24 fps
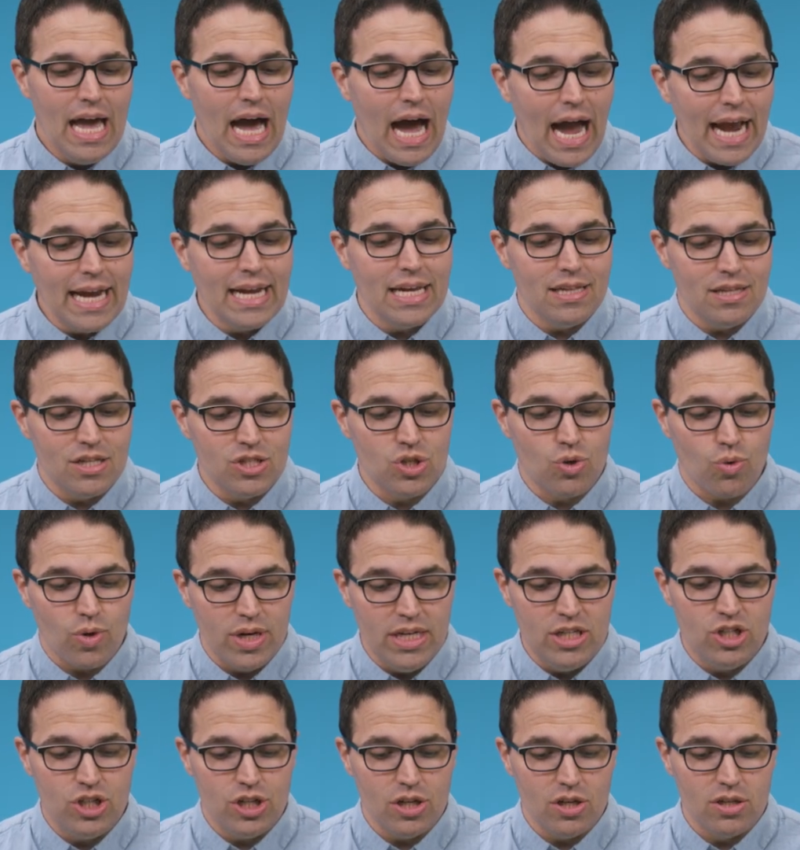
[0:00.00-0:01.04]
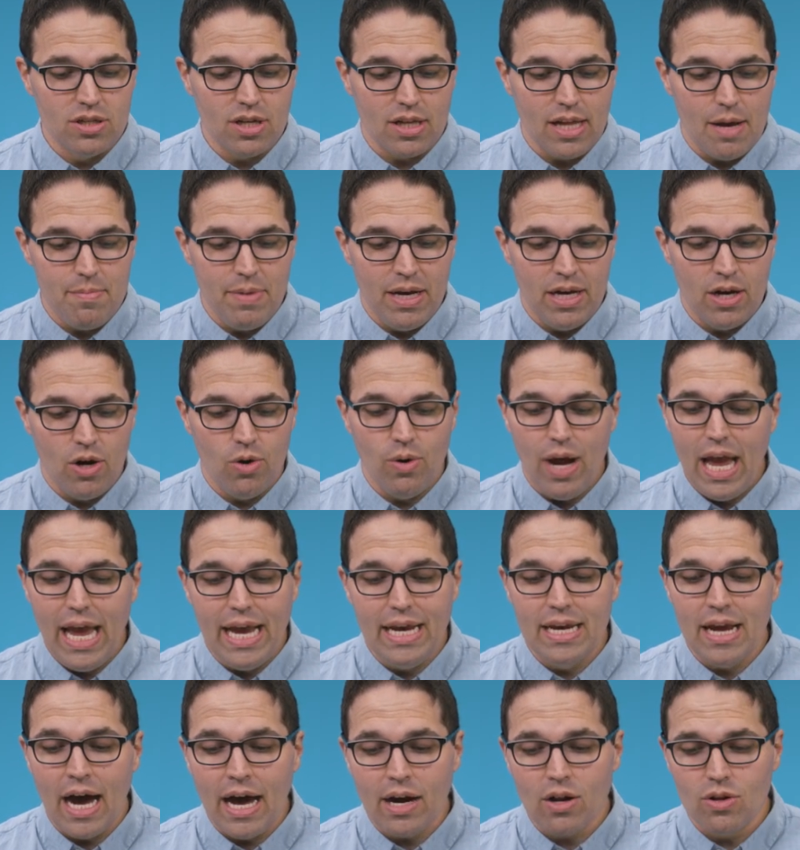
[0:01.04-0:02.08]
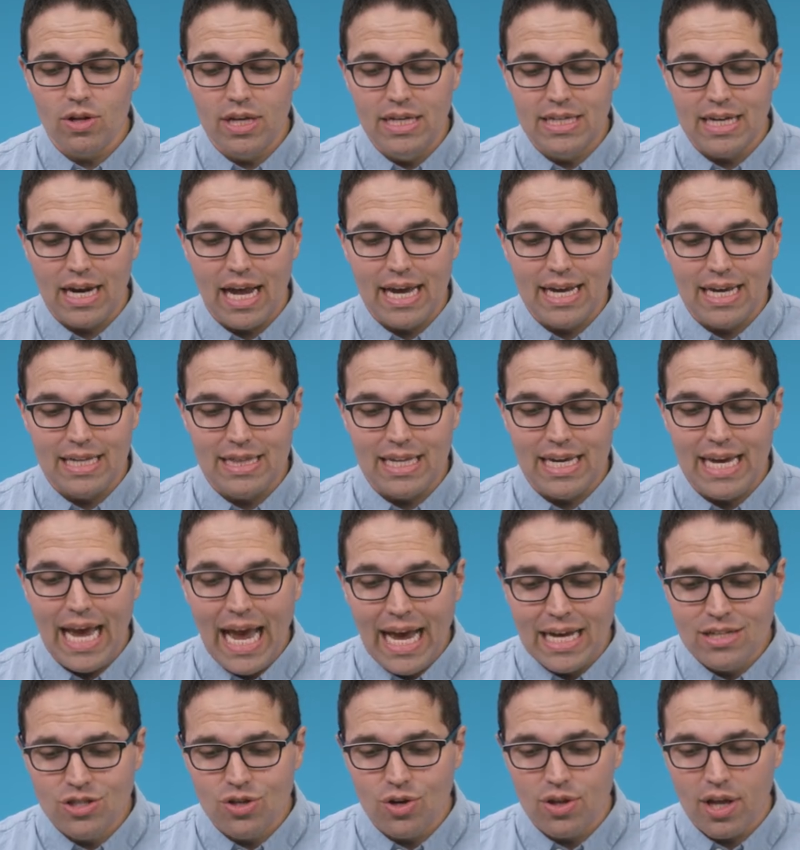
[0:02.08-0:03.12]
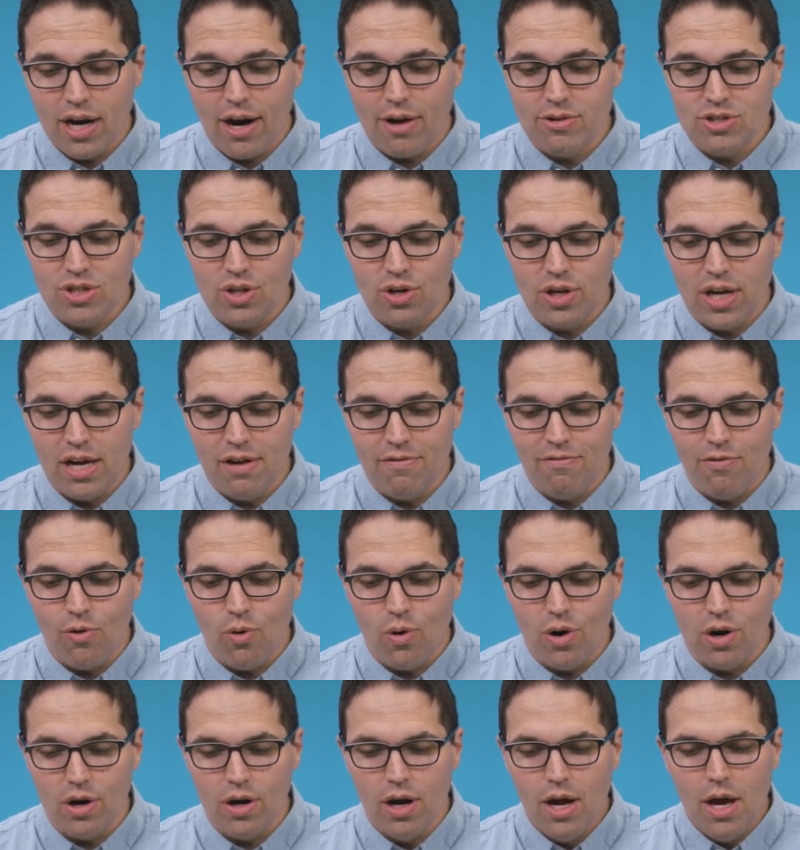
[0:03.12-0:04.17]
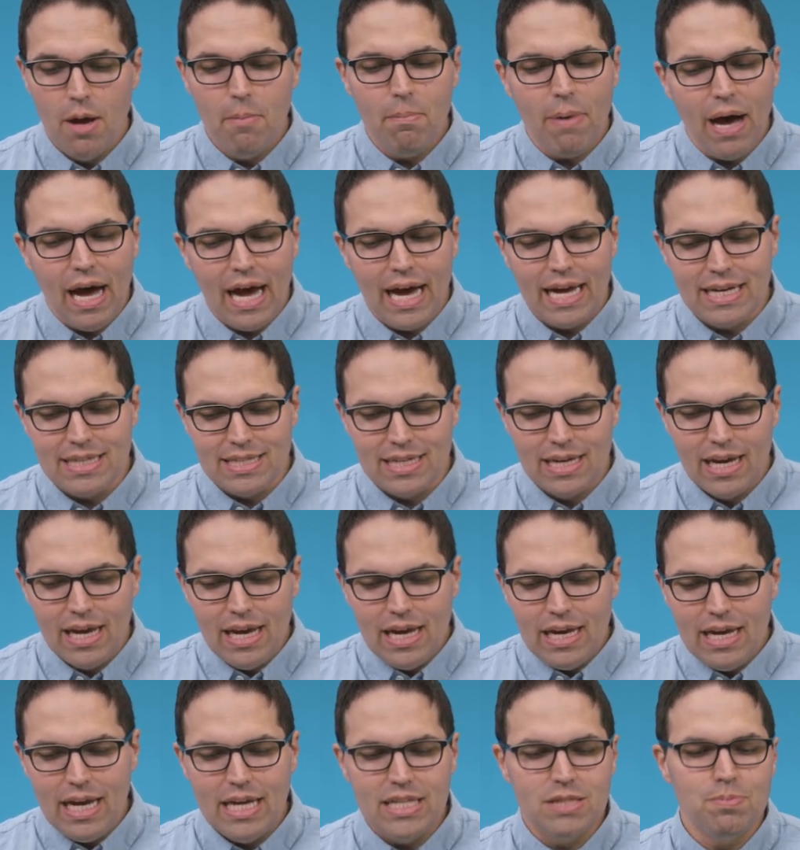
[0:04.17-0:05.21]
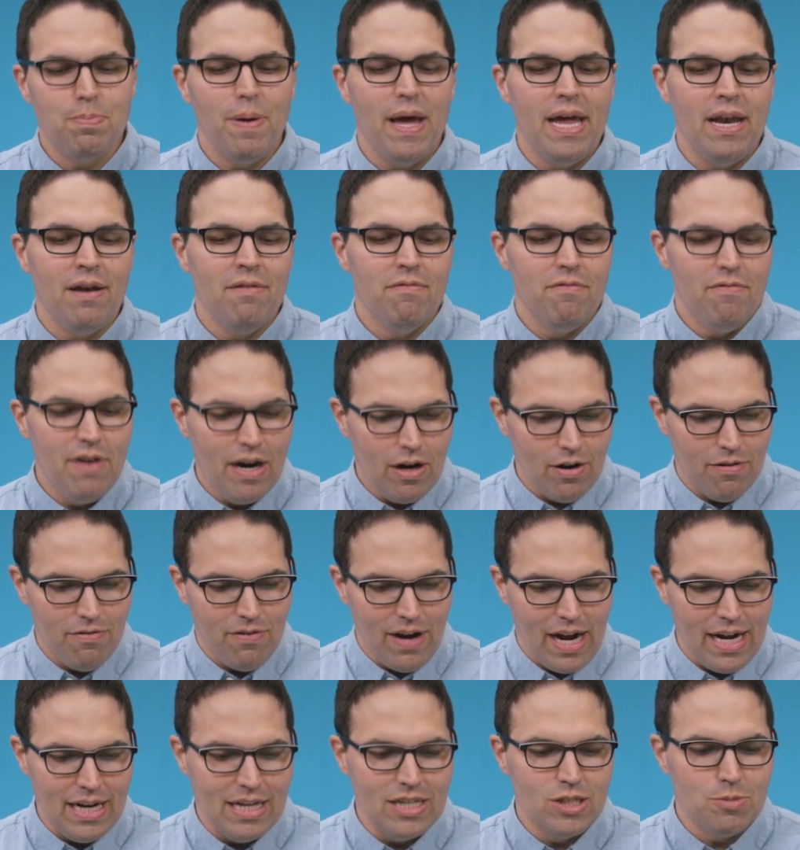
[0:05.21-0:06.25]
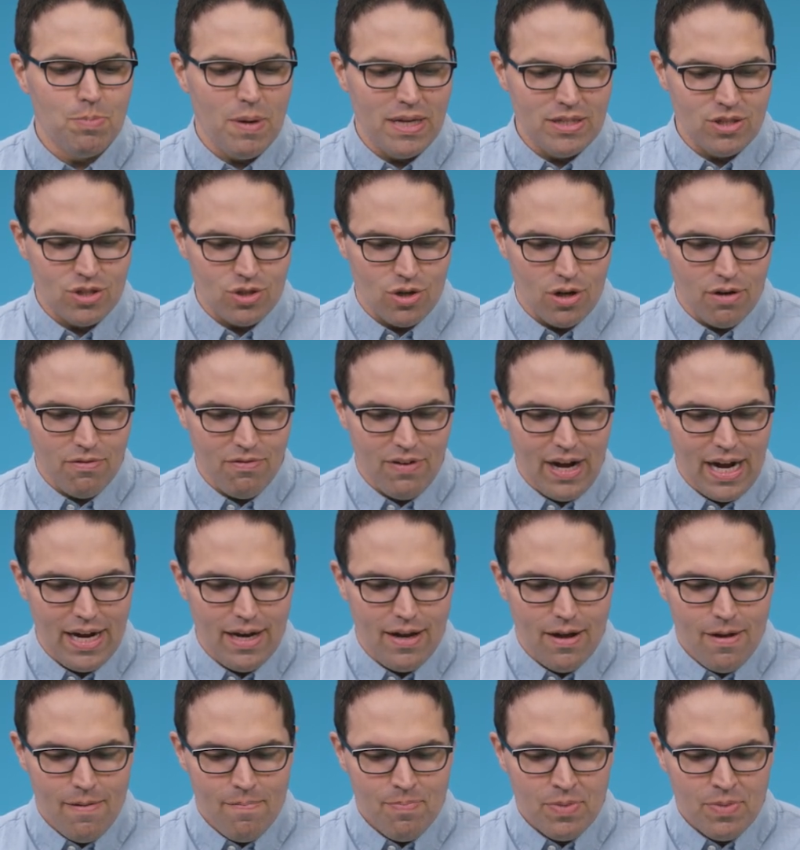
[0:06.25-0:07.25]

I get this green shield to let me know, hey, not only did I get the answer that I was looking for, but it's been verified, it's been certified.